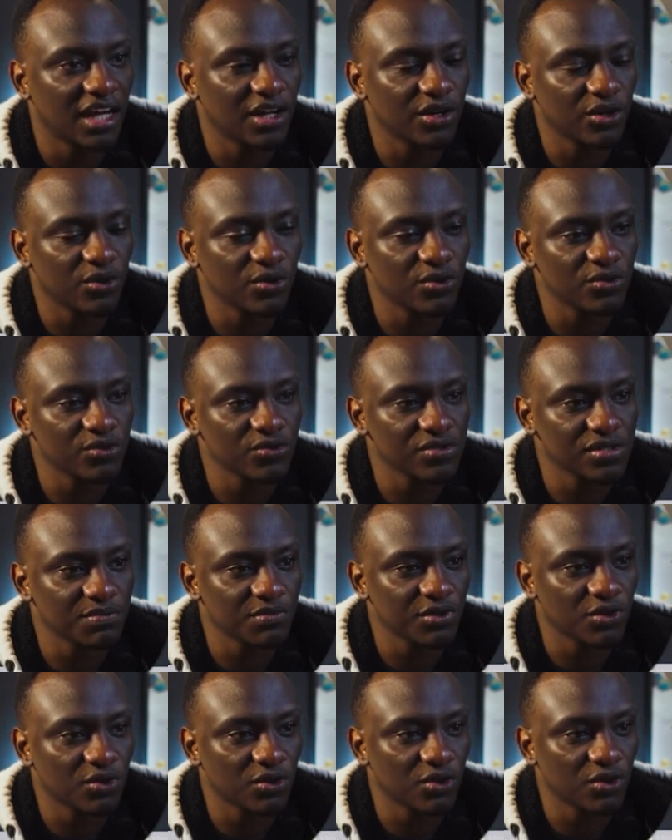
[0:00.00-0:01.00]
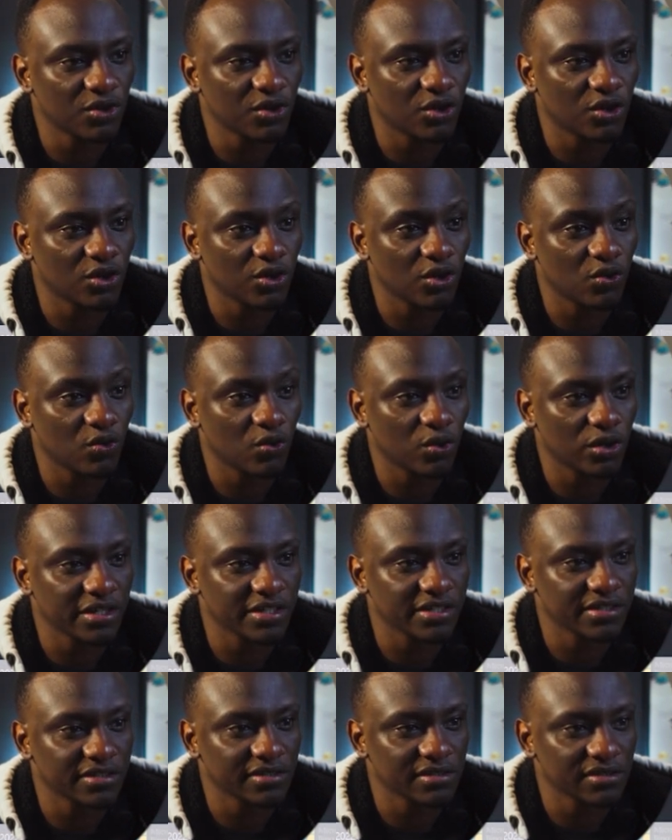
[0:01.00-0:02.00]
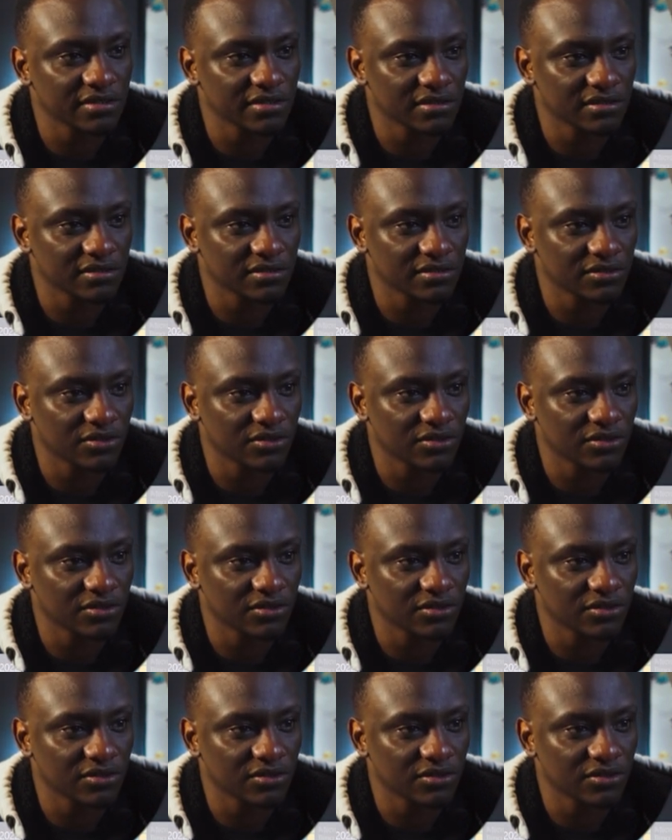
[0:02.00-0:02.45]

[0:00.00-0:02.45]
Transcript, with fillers: and we're going to do something called clockwise,